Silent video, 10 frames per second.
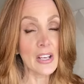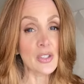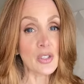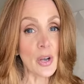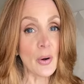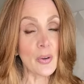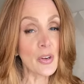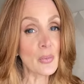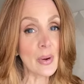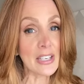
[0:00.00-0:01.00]
So
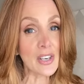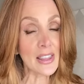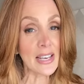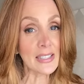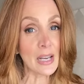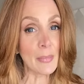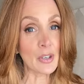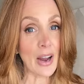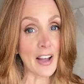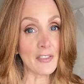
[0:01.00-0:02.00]
you're reaching that
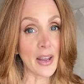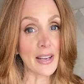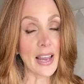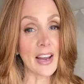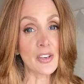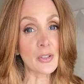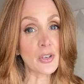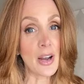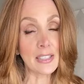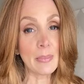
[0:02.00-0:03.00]
demographic and you're
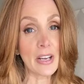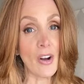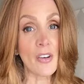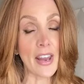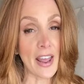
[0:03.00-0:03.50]
trying to be on